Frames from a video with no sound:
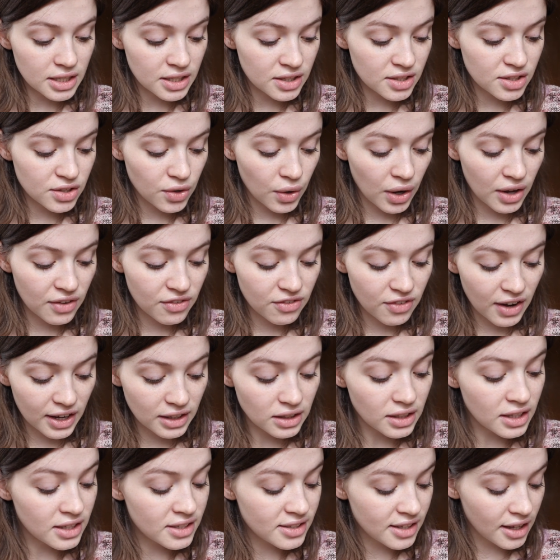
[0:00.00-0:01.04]
And so I
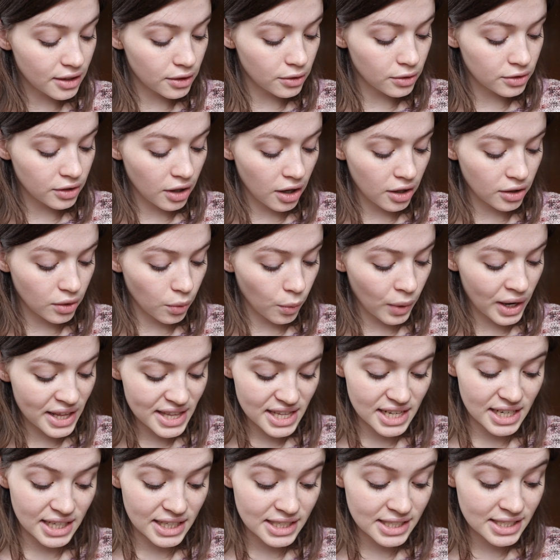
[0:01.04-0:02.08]
finally settled on a way
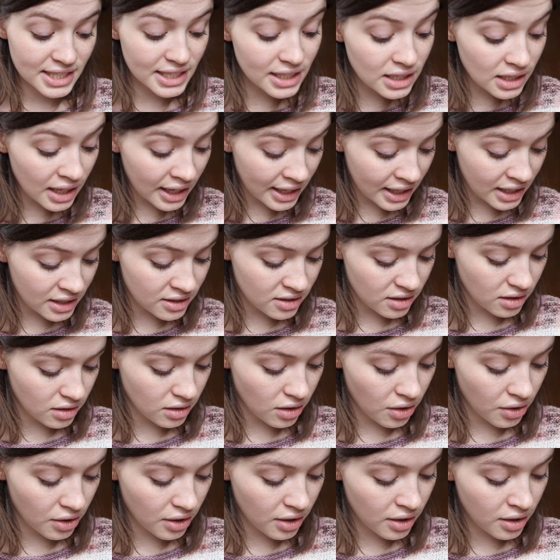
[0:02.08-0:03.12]
that I did like it to
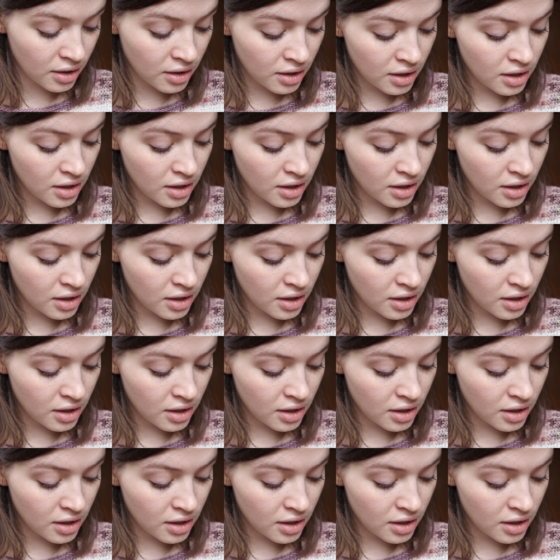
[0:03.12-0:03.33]
look.